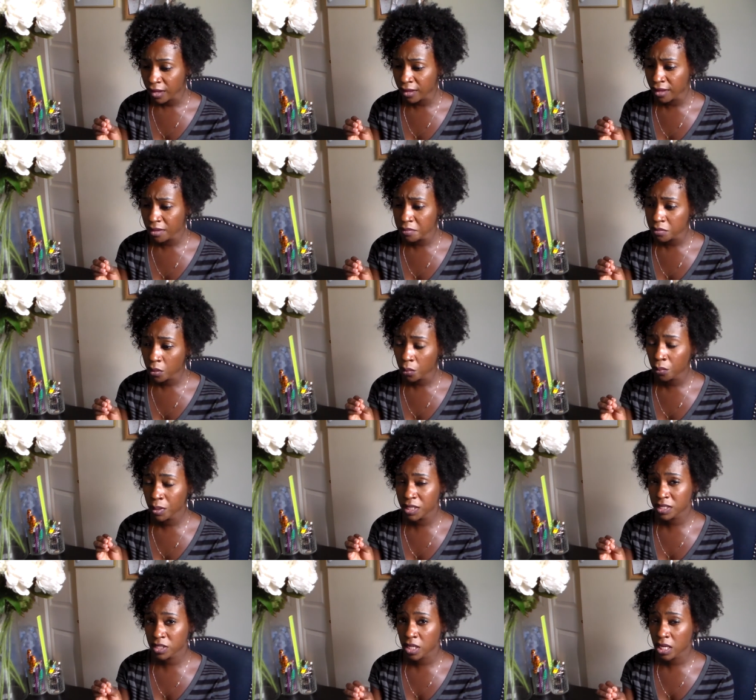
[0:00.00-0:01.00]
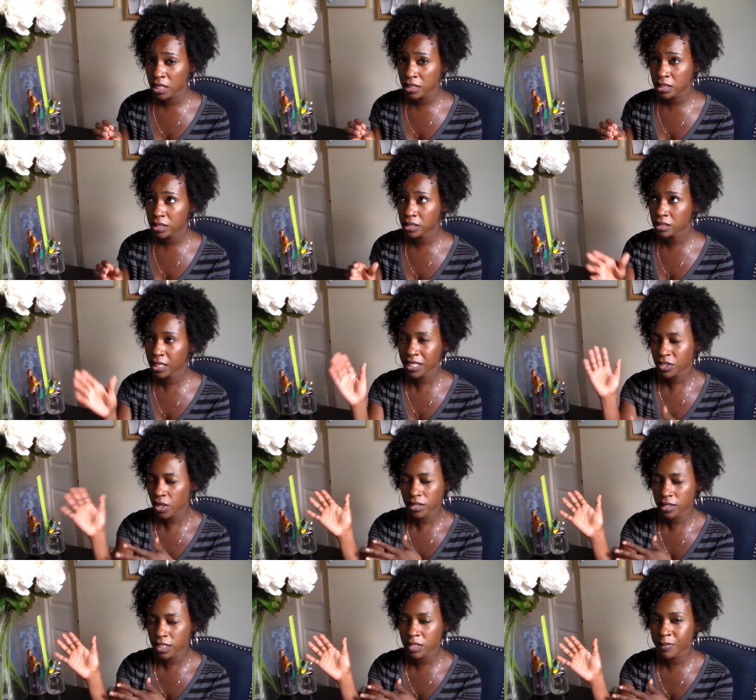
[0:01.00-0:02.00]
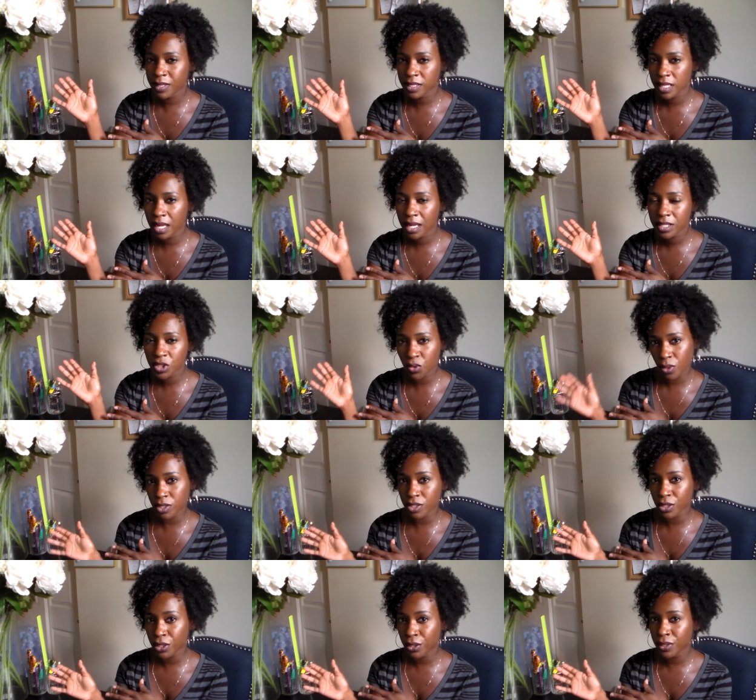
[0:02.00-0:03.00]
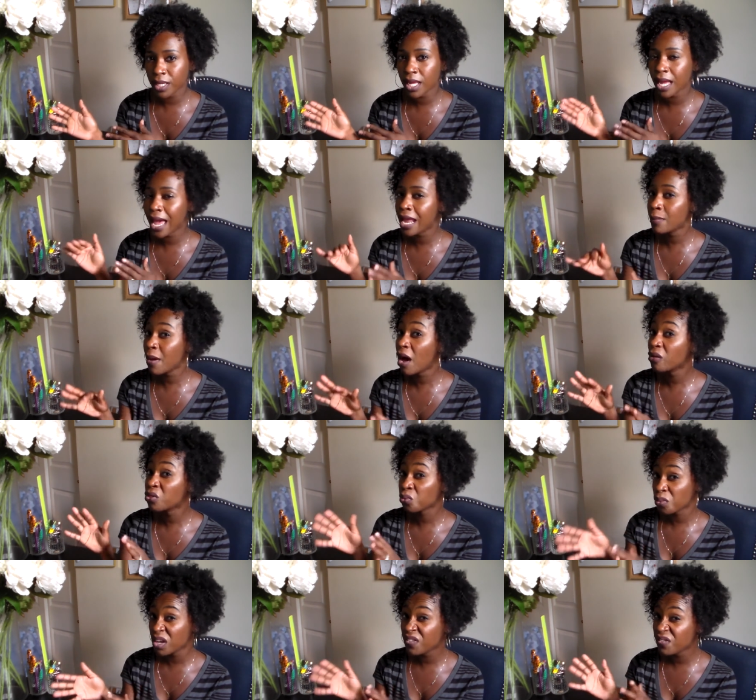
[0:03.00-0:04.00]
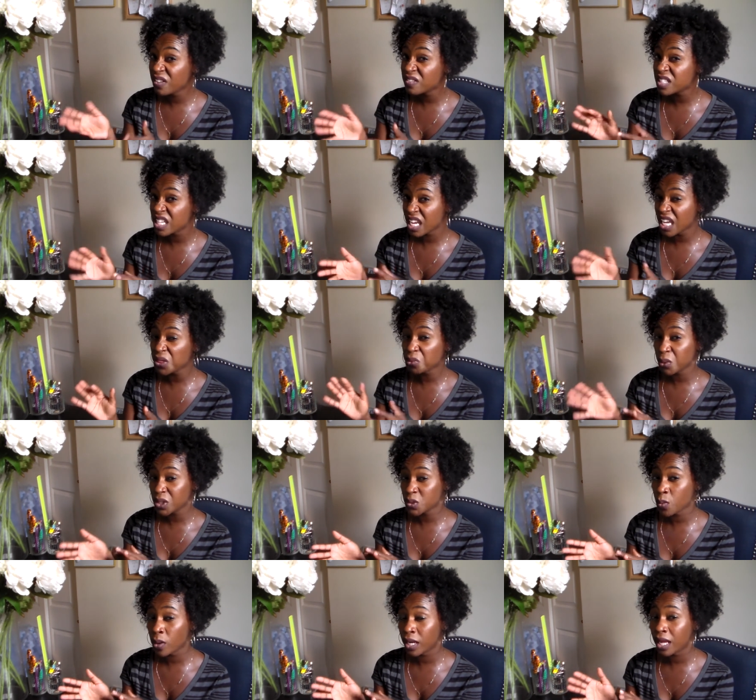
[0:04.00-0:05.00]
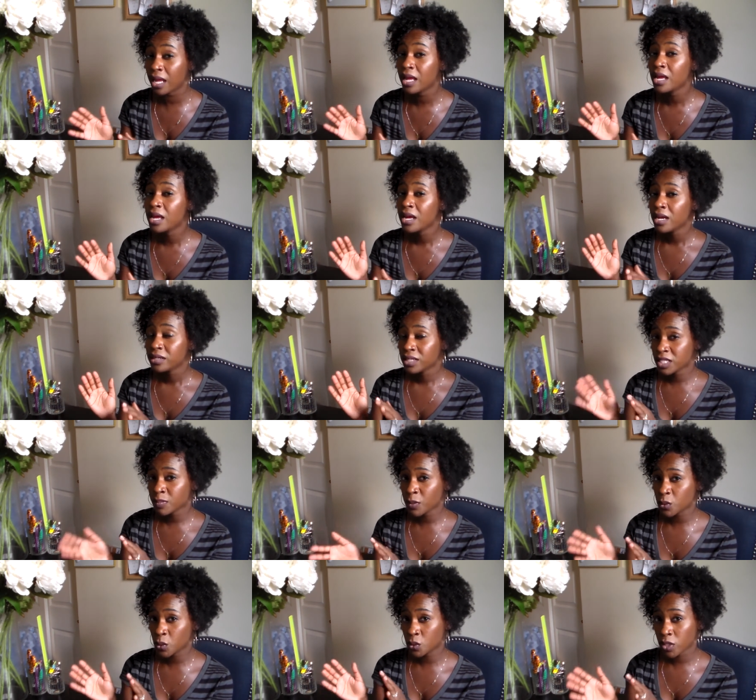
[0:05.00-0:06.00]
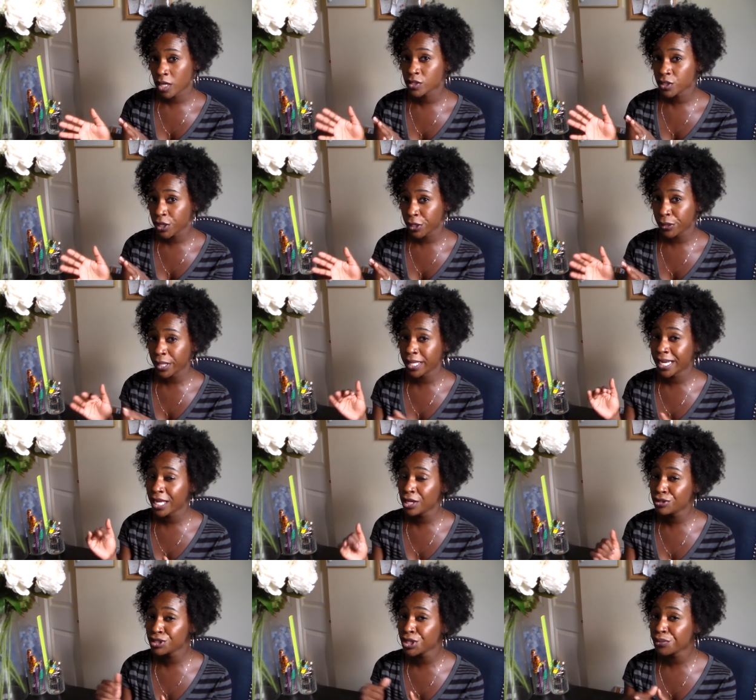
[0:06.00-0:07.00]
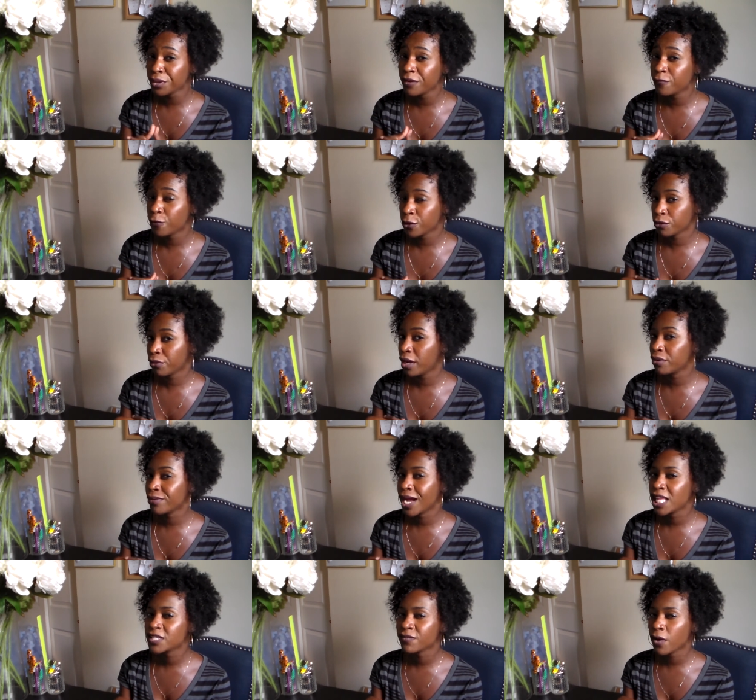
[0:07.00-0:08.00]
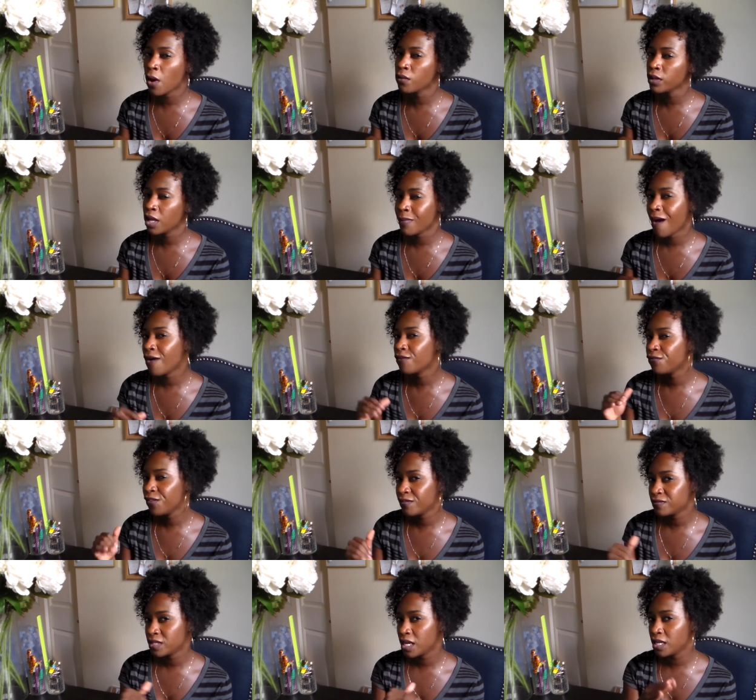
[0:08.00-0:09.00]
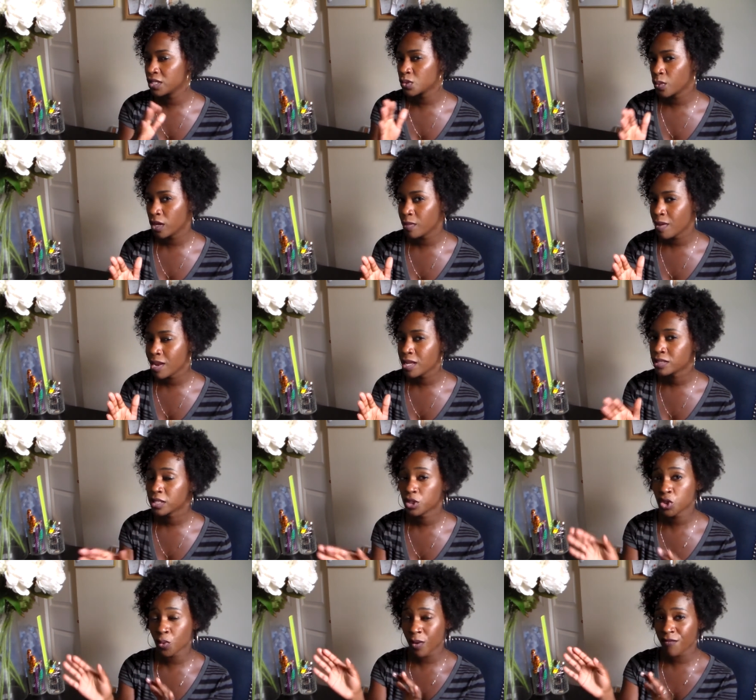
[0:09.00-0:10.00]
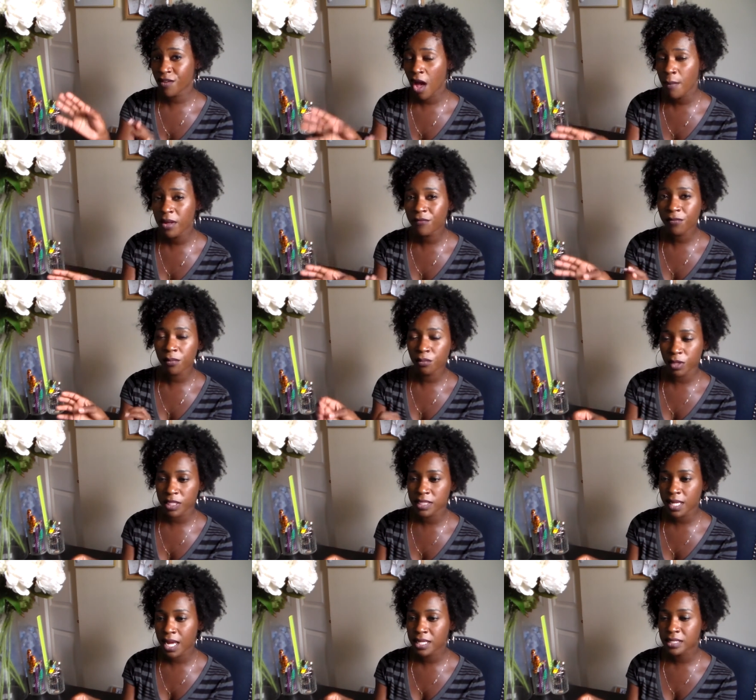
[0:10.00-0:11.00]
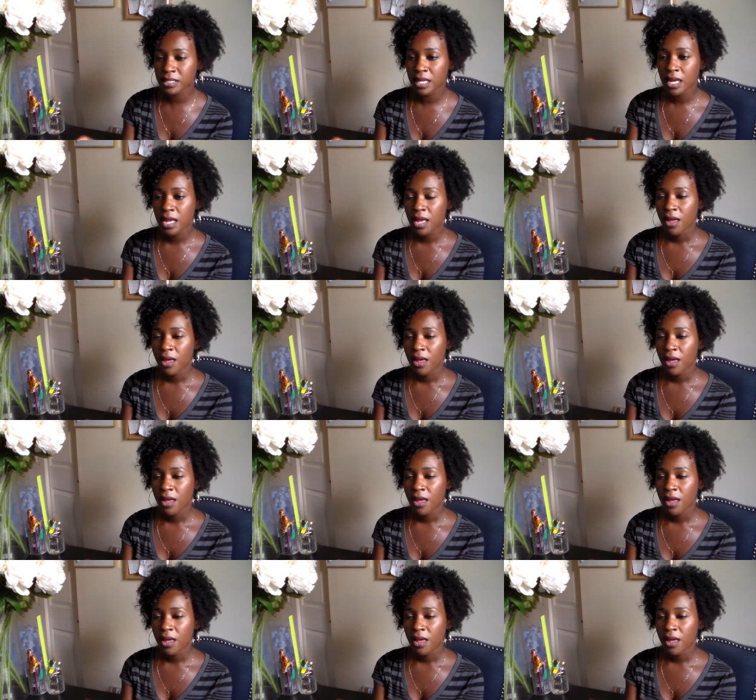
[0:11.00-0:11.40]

um, we start, they start dismissing students early at about 3.15, 3.20, dismissal starts early. And I usually read fourth grade rats for only about 15 to 20 minutes. So we've come in from recess,